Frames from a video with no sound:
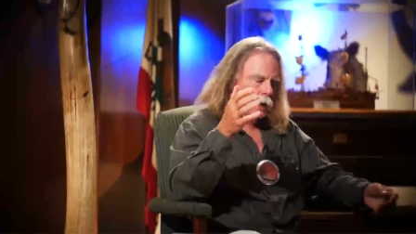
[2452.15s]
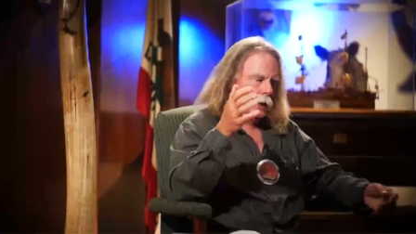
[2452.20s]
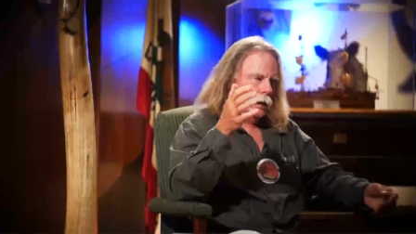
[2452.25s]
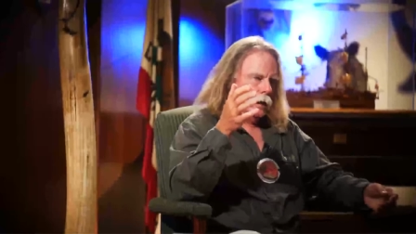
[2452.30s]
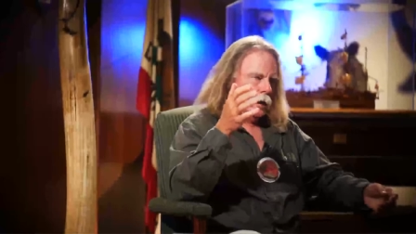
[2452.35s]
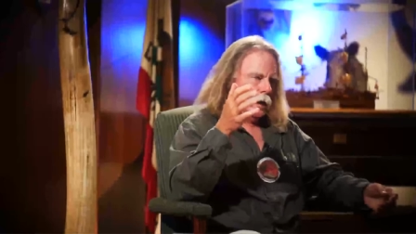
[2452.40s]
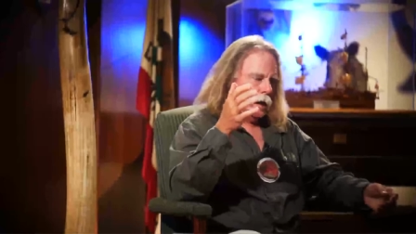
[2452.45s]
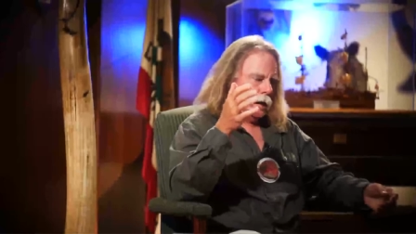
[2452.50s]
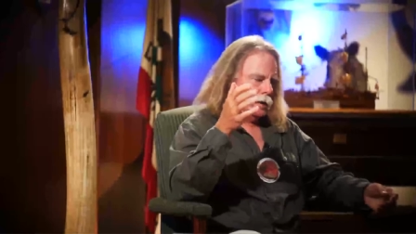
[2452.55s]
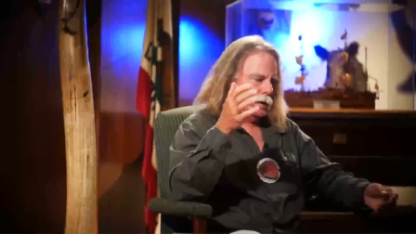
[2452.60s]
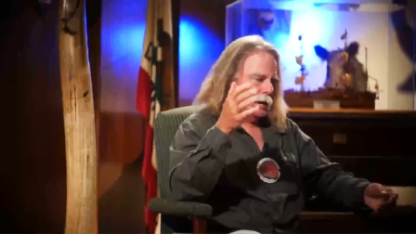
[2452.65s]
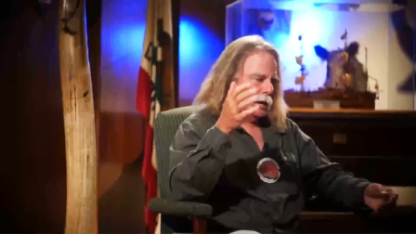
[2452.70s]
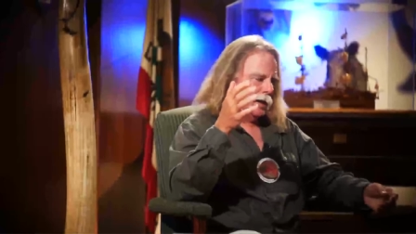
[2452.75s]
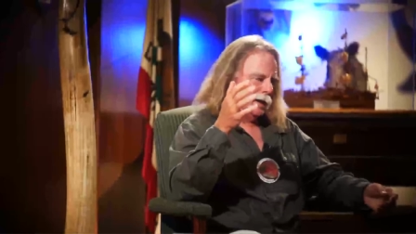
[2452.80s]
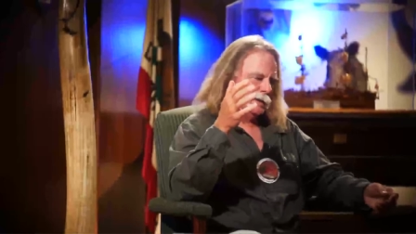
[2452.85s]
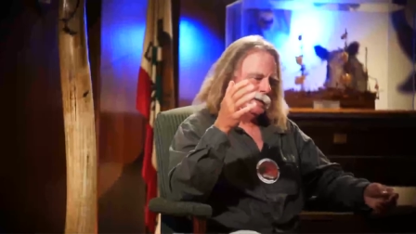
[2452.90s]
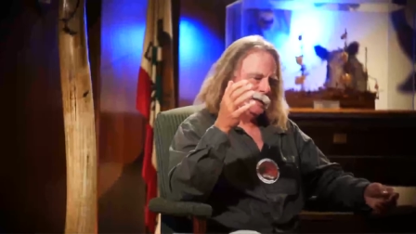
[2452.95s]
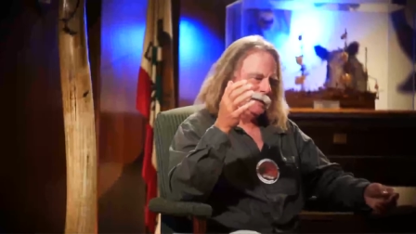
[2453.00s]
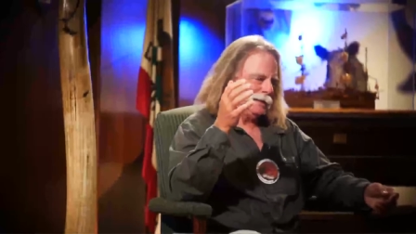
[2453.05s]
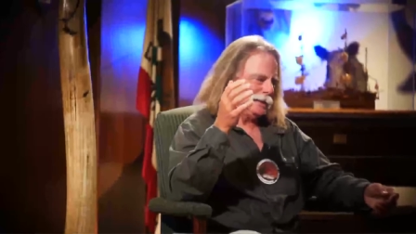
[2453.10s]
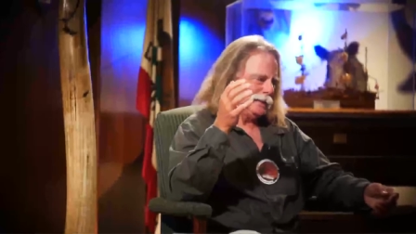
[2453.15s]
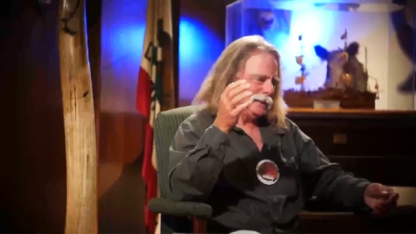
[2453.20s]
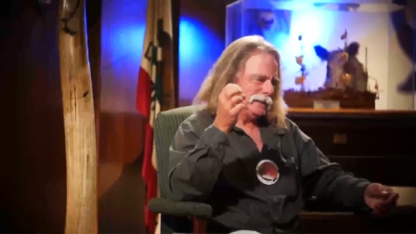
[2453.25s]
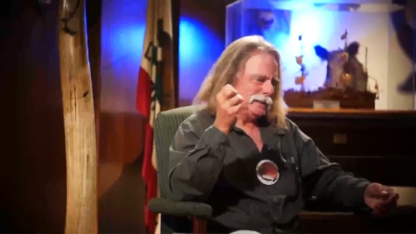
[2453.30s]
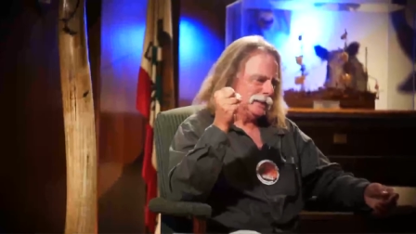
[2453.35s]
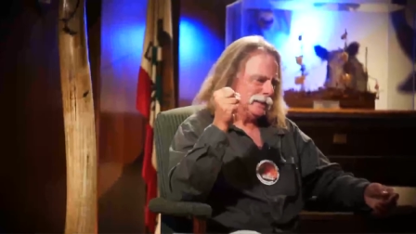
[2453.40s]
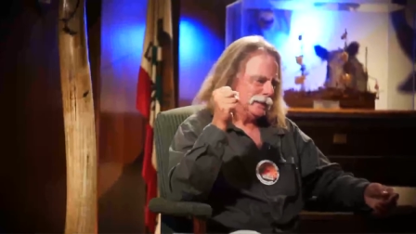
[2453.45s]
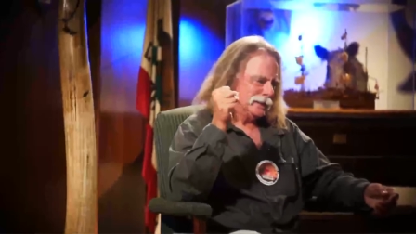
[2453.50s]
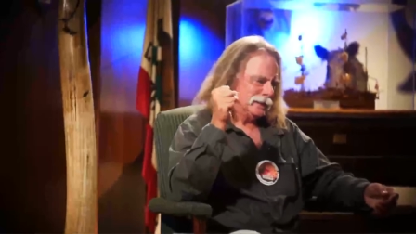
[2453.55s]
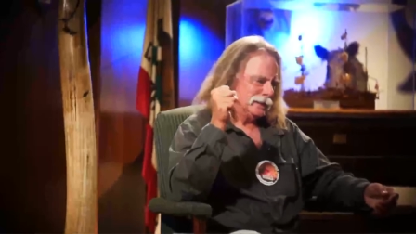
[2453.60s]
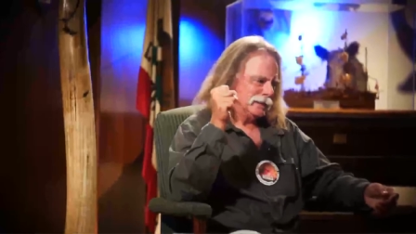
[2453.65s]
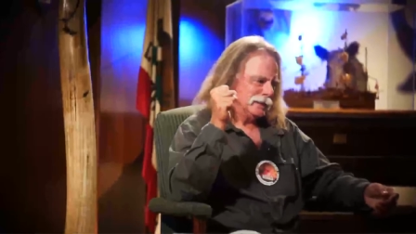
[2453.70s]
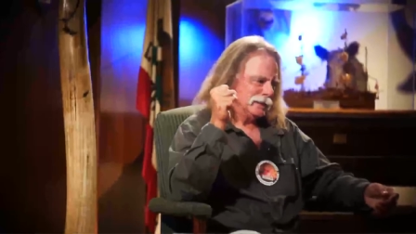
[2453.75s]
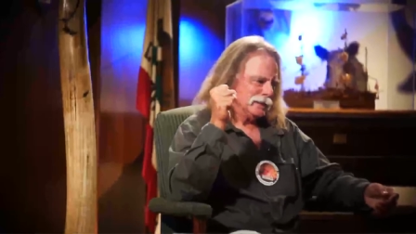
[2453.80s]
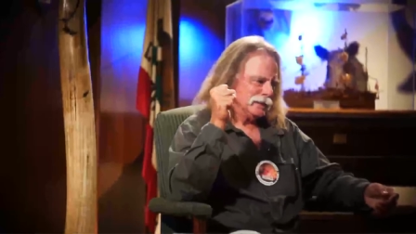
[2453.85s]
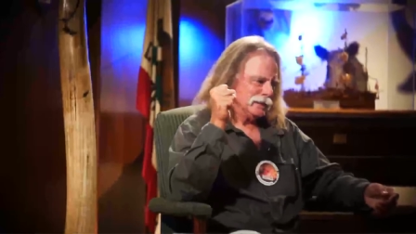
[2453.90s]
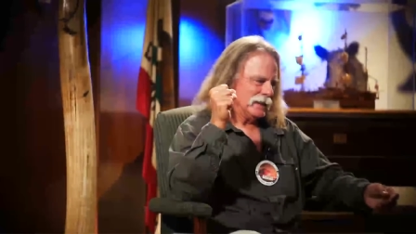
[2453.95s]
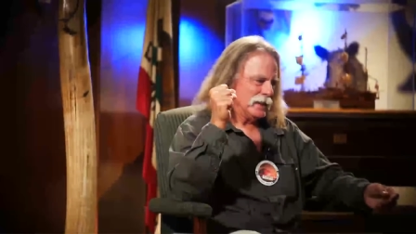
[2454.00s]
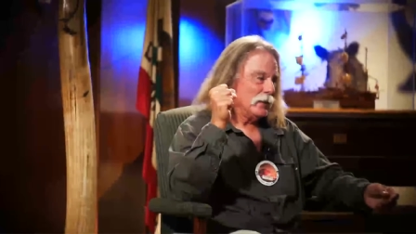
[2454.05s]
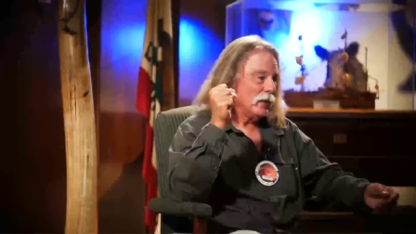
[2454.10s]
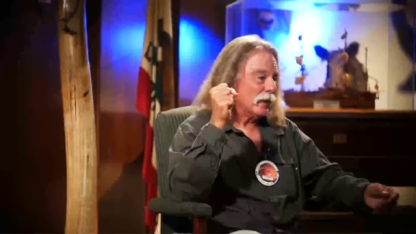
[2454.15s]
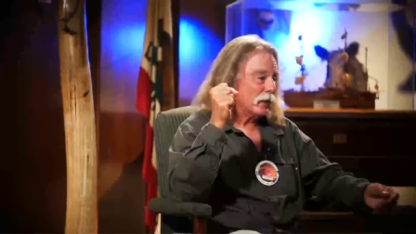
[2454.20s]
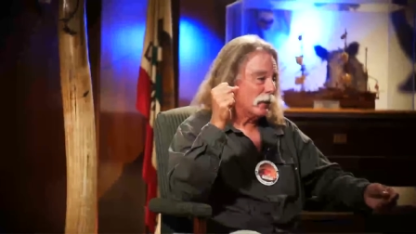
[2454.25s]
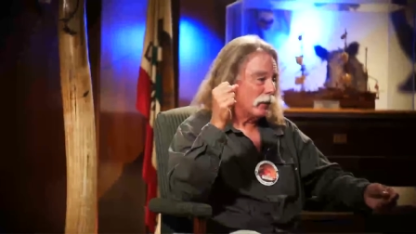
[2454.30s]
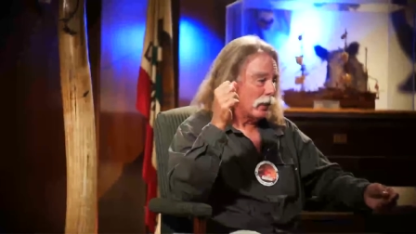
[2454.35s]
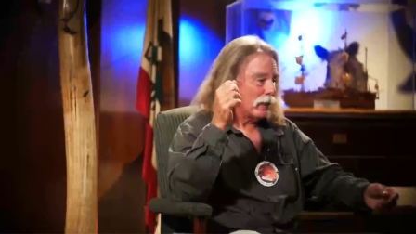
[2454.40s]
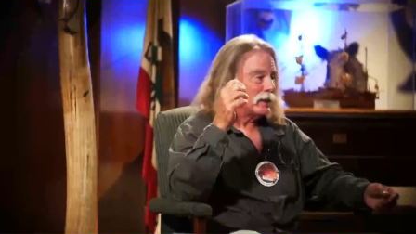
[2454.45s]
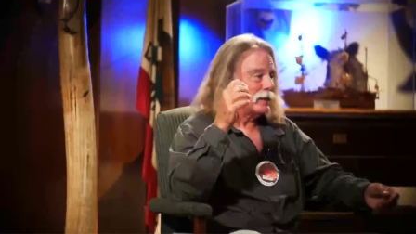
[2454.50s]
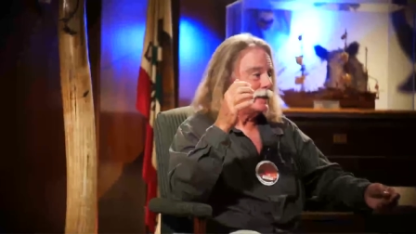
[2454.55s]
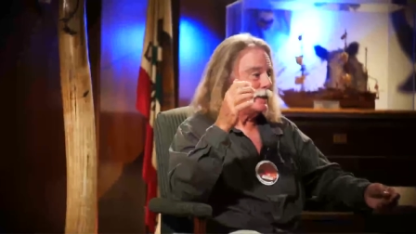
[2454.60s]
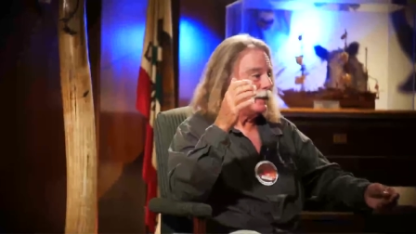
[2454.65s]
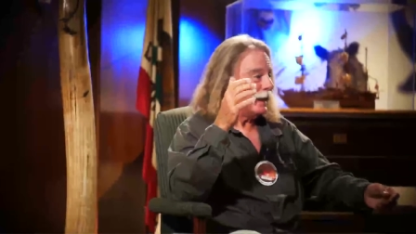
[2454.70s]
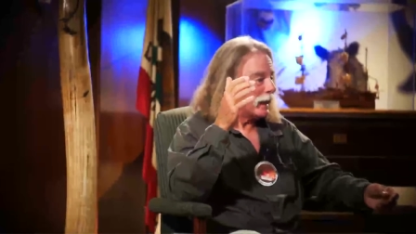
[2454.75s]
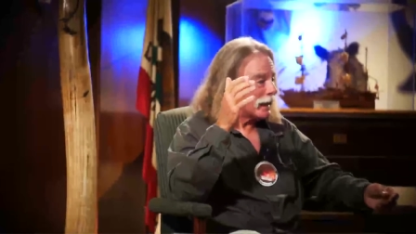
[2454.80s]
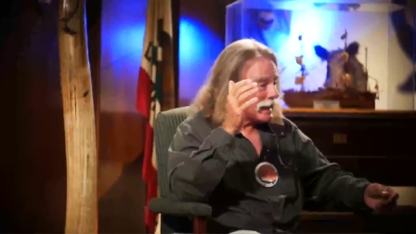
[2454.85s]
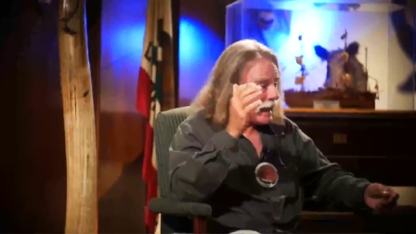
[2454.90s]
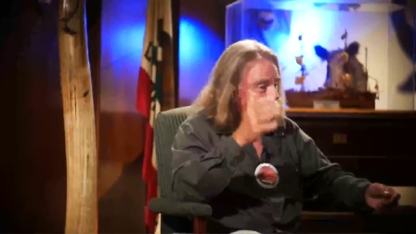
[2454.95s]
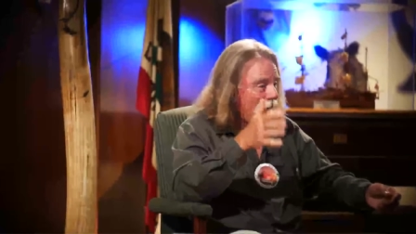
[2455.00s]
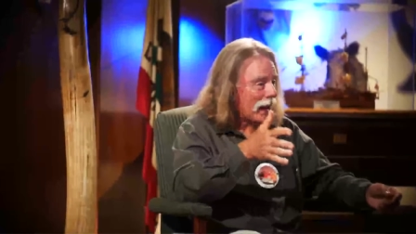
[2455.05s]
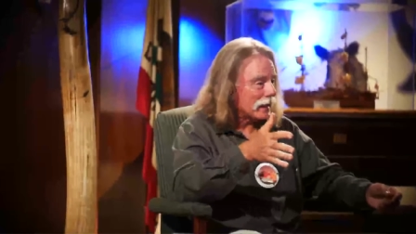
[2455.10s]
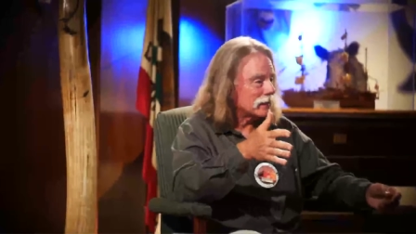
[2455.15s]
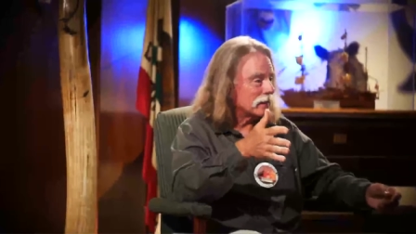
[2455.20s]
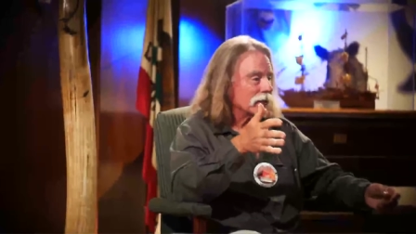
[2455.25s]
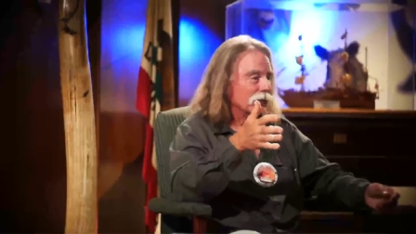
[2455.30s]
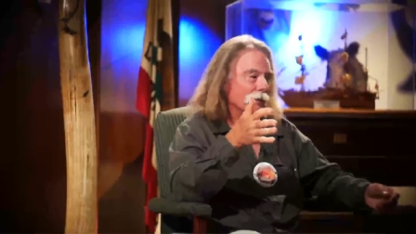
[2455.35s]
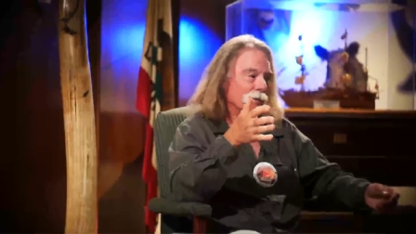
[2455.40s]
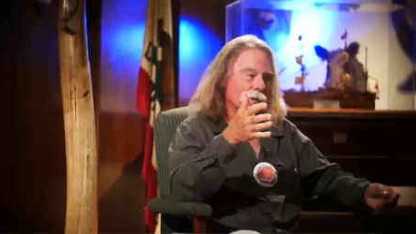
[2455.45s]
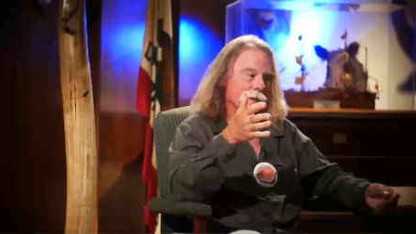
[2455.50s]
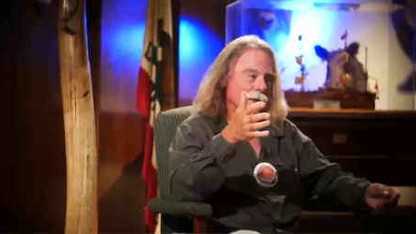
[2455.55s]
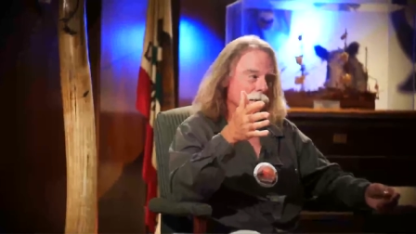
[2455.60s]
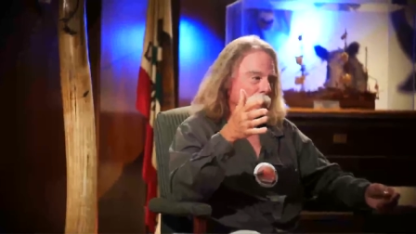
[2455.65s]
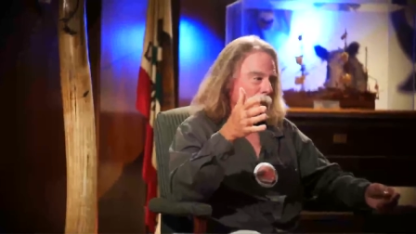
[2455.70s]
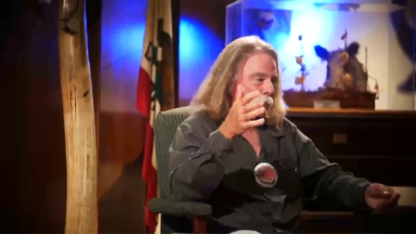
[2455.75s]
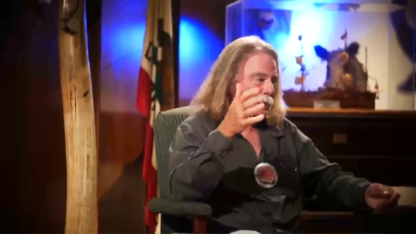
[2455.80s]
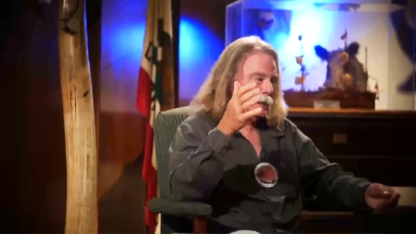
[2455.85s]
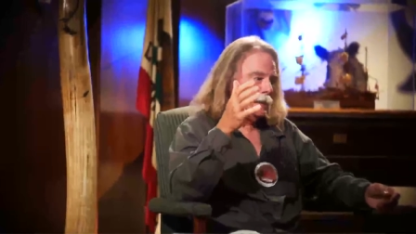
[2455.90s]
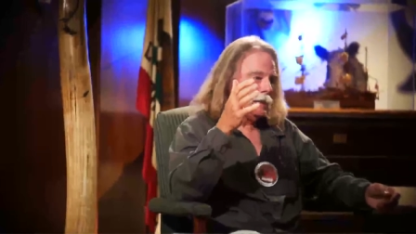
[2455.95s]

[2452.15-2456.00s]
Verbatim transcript: And uh, she went crazy. You got cats everywhere now. But